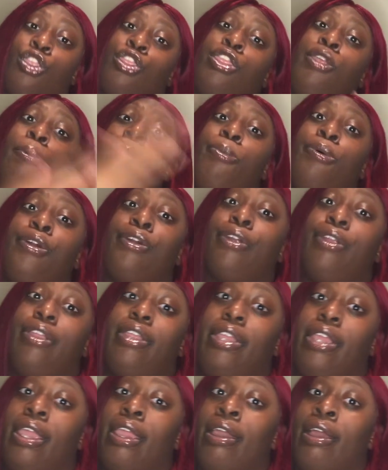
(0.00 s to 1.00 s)
the
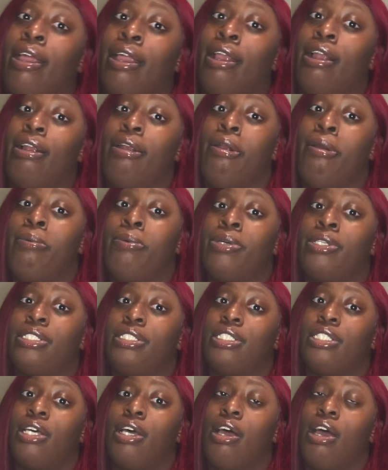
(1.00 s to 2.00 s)
Burke year, it
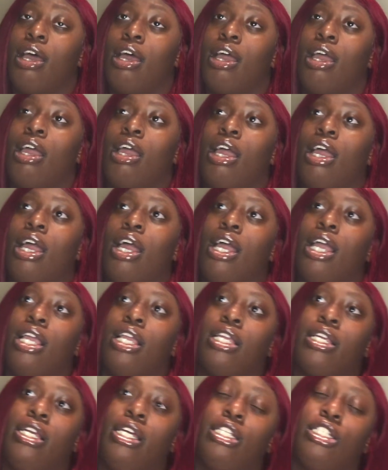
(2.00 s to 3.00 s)
was
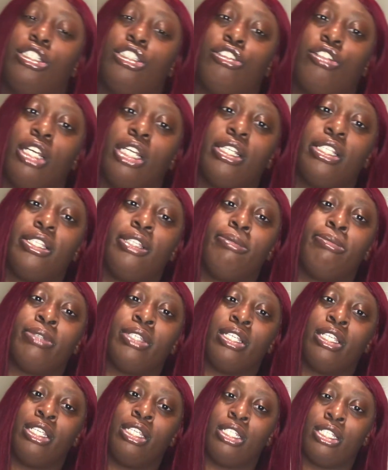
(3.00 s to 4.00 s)
kind of struggling, but
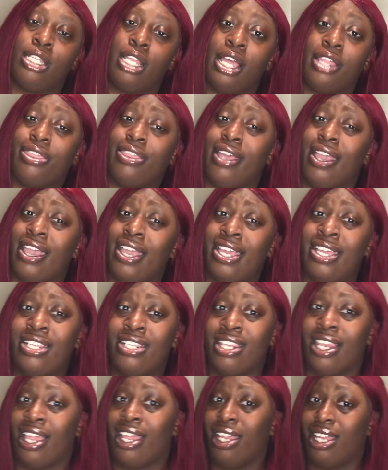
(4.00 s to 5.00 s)
then at the
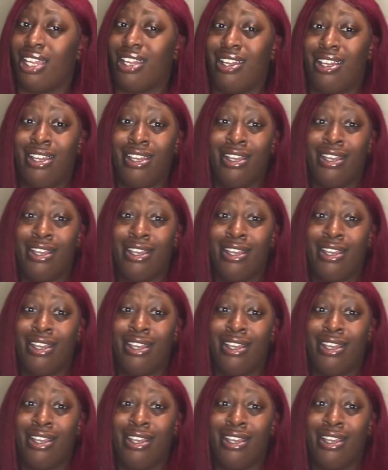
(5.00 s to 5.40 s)
end, like,